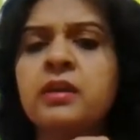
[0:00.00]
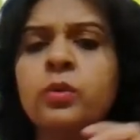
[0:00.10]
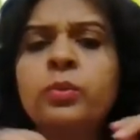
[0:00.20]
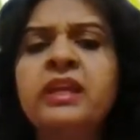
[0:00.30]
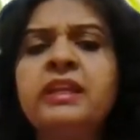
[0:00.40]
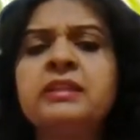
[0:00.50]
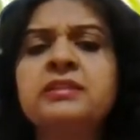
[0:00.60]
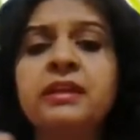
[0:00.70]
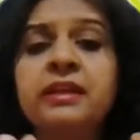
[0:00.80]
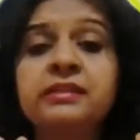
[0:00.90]
Now various
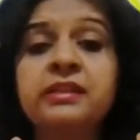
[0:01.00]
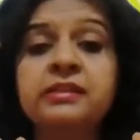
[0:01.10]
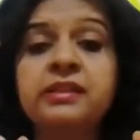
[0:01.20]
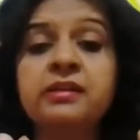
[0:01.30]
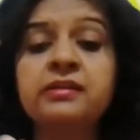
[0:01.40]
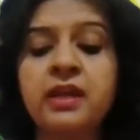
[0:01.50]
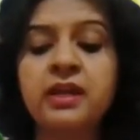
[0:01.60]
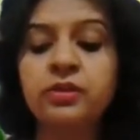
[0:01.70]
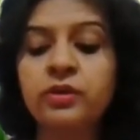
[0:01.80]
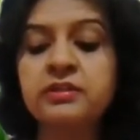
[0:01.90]
collecting duct,
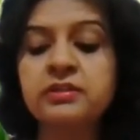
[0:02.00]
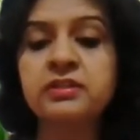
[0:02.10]
you can